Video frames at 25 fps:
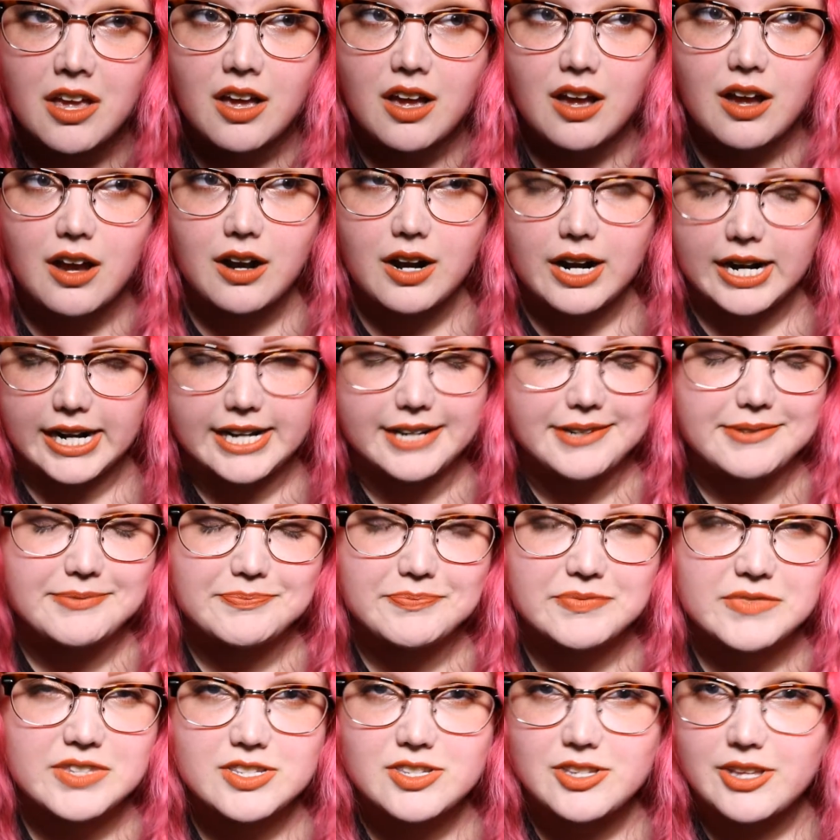Alright,
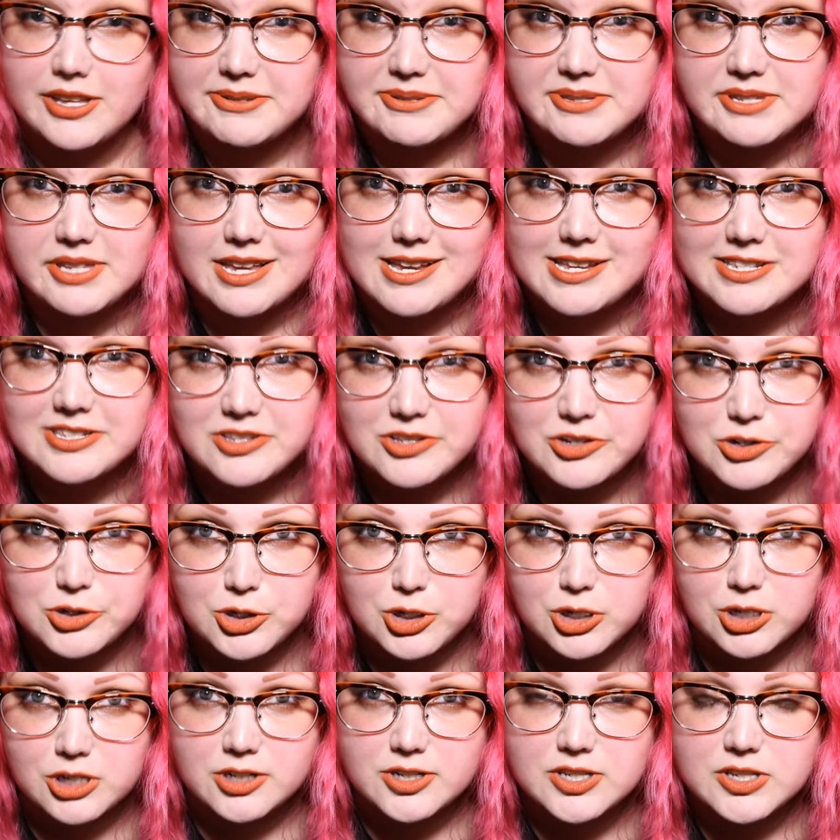so that was the last of the
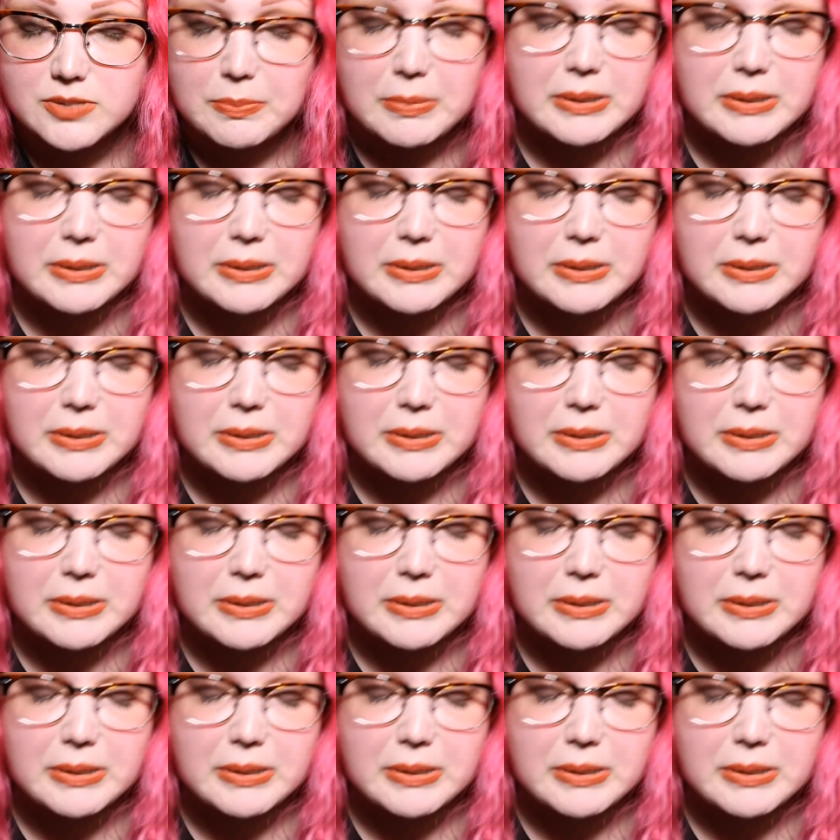shirts,